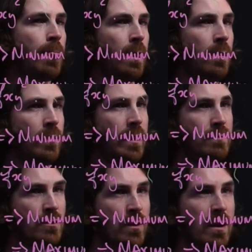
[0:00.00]
Okay,
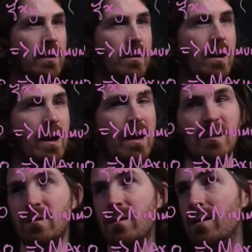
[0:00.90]
so k is
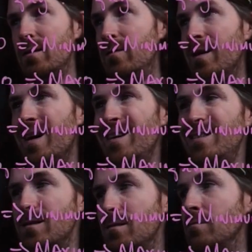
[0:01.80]
the height